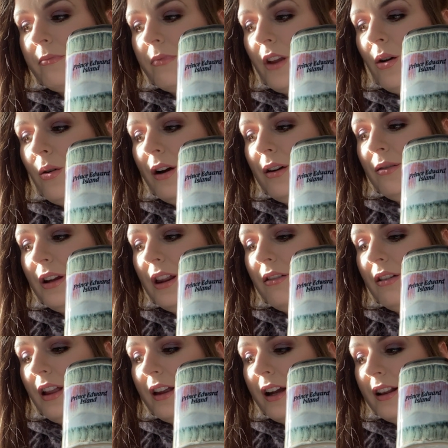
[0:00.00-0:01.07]
Oh, I really,
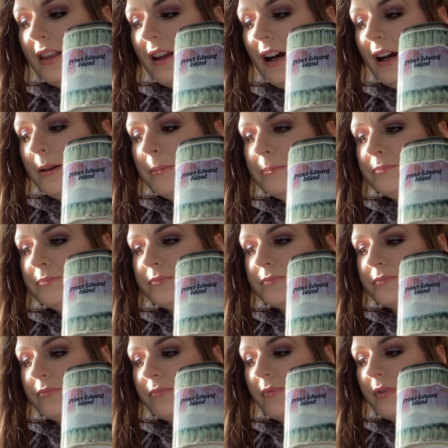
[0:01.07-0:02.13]
really like that.
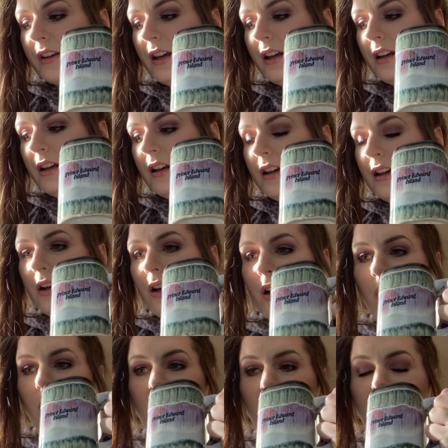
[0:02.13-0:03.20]

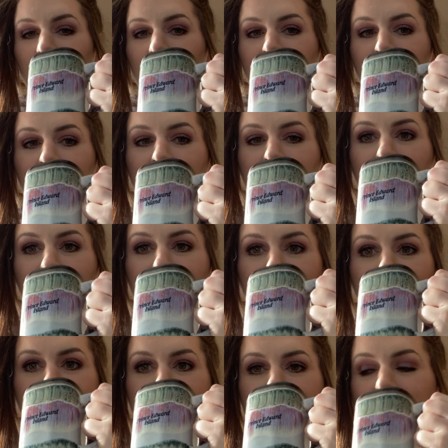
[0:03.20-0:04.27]
Oh, I really, really
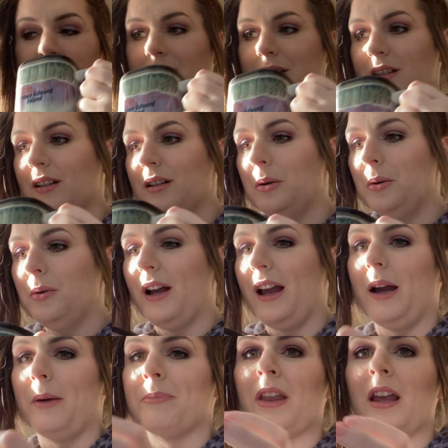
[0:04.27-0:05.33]
like this.
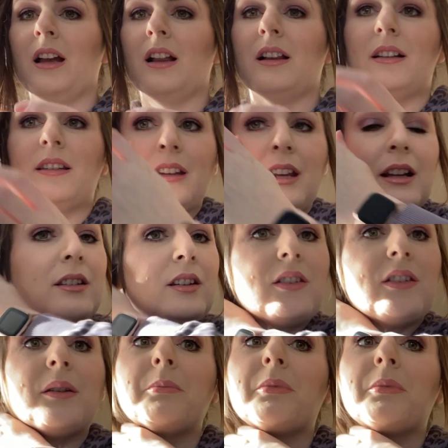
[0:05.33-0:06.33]
Okay, let's get to some